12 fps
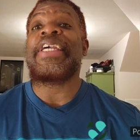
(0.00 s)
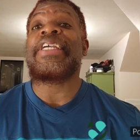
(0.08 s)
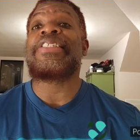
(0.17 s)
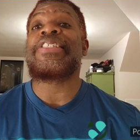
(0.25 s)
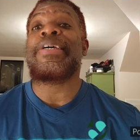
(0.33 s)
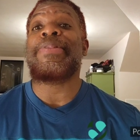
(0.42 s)
by
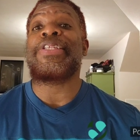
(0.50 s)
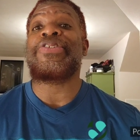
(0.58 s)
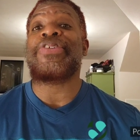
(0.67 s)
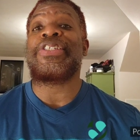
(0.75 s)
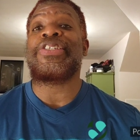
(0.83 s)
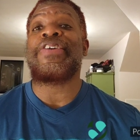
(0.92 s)
taking some of the
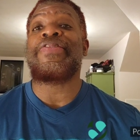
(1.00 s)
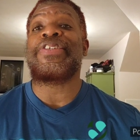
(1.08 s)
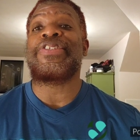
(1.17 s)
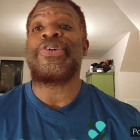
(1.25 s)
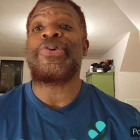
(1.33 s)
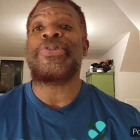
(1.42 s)
stress off
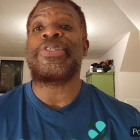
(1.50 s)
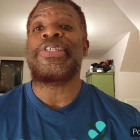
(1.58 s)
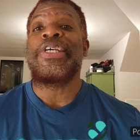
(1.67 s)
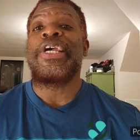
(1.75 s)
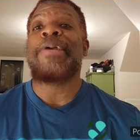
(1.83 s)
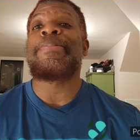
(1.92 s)
the
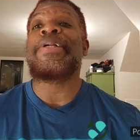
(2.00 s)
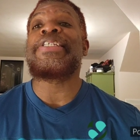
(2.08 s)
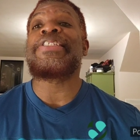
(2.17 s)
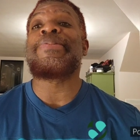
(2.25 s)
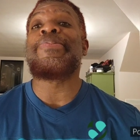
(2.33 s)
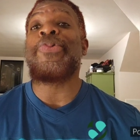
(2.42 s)
shoulders and
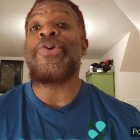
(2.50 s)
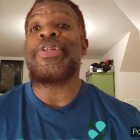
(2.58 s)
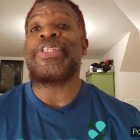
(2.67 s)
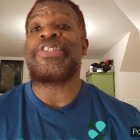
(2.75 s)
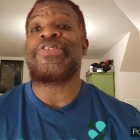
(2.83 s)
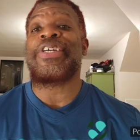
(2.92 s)
placing
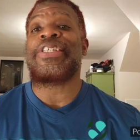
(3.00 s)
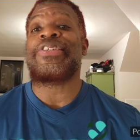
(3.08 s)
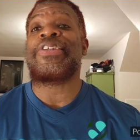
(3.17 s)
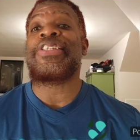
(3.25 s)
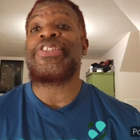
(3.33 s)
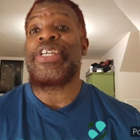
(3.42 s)
more of the
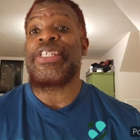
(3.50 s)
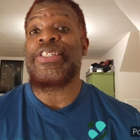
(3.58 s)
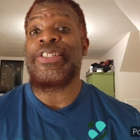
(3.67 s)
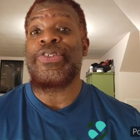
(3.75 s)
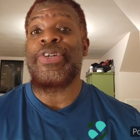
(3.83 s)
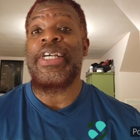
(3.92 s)
stress on the
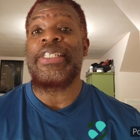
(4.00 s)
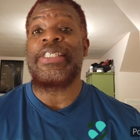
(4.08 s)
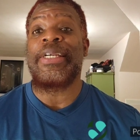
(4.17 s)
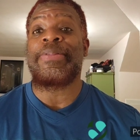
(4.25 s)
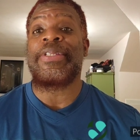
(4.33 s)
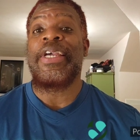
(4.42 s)
chest and the
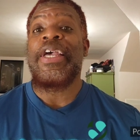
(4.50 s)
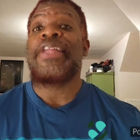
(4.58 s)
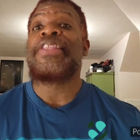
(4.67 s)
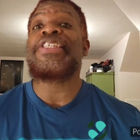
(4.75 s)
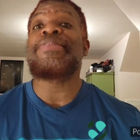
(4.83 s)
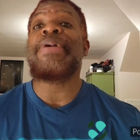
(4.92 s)
triceps.
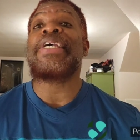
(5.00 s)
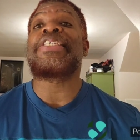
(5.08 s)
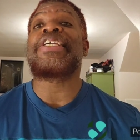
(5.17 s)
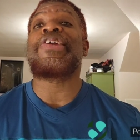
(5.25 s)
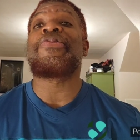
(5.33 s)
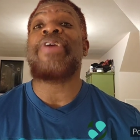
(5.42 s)
This
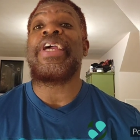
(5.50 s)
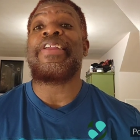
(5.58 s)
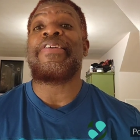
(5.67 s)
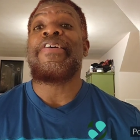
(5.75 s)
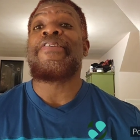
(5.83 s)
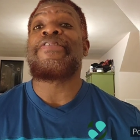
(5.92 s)
makes it
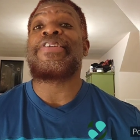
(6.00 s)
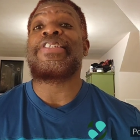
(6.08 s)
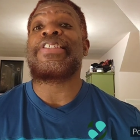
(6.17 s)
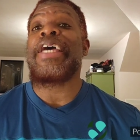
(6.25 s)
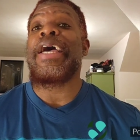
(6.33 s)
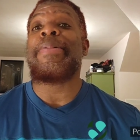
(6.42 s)
great for
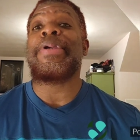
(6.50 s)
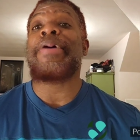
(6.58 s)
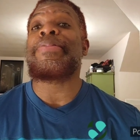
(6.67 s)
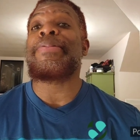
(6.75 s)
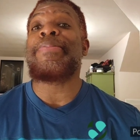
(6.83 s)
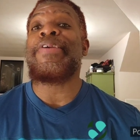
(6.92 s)

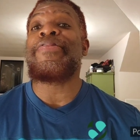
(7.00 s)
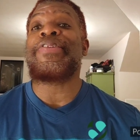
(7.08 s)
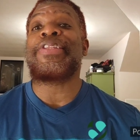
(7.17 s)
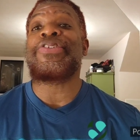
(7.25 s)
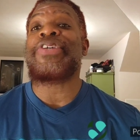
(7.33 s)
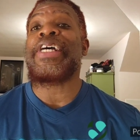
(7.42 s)
slabbing up the
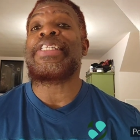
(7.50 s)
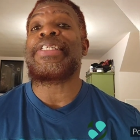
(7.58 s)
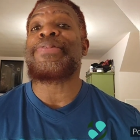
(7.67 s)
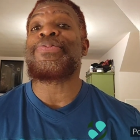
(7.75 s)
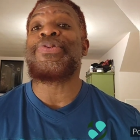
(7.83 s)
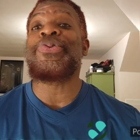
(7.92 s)
beef on the
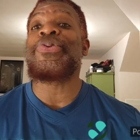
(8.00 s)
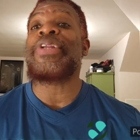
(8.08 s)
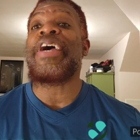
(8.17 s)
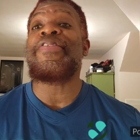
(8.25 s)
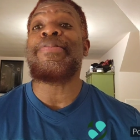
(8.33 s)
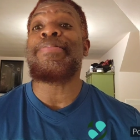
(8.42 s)
triceps when
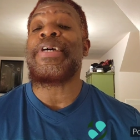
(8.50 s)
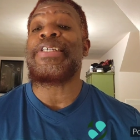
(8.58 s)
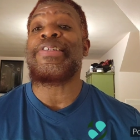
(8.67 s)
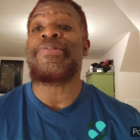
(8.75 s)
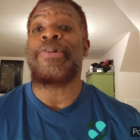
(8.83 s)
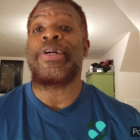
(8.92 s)
doing heavy
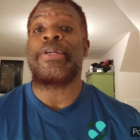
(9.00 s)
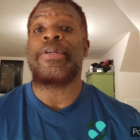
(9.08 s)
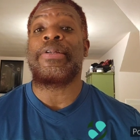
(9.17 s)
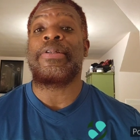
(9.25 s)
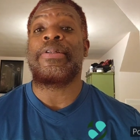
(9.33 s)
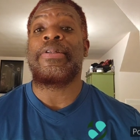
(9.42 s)
pressing
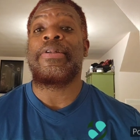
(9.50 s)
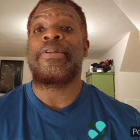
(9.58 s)
work.